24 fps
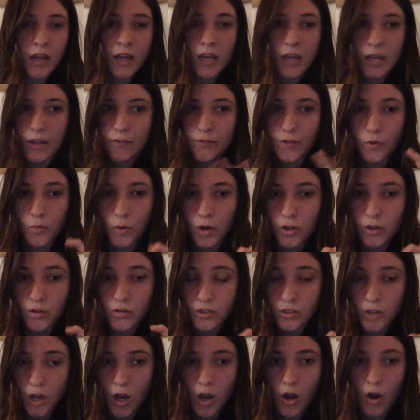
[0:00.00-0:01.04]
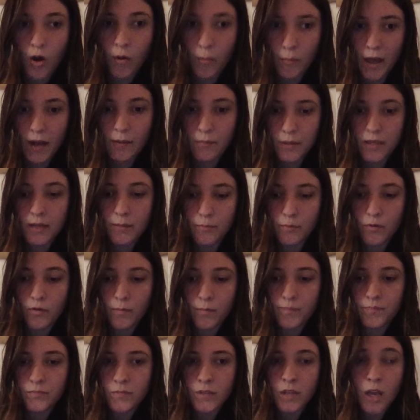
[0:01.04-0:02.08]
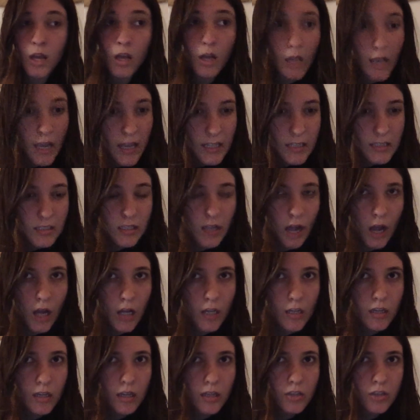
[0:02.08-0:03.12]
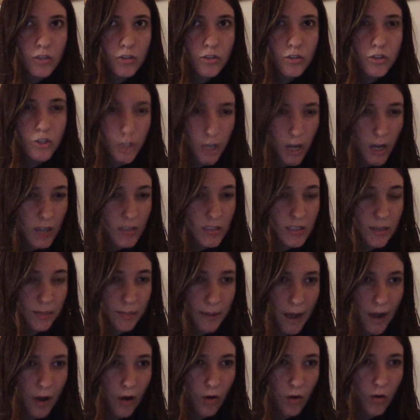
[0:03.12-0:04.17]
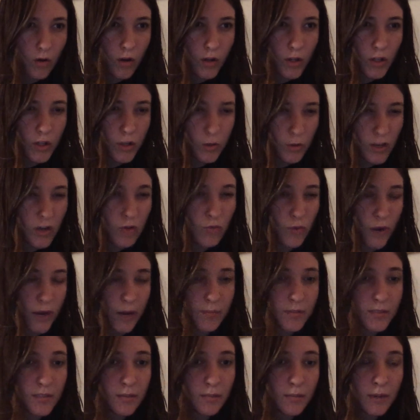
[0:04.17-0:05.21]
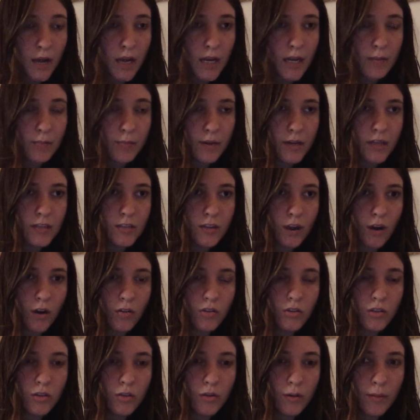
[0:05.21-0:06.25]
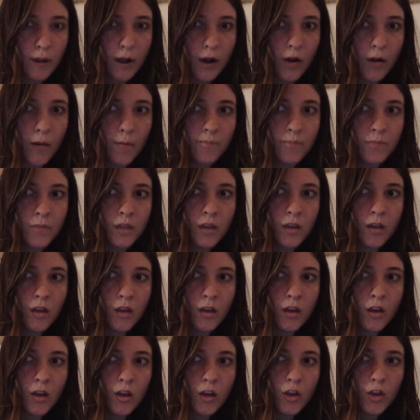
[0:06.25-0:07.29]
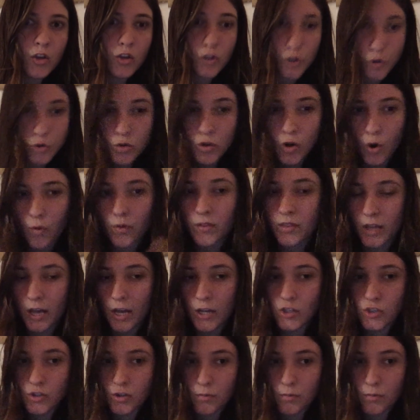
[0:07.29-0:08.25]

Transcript: If you're one of those not all men people, it's not just about you didn't rape somebody, but it's also about you going the extra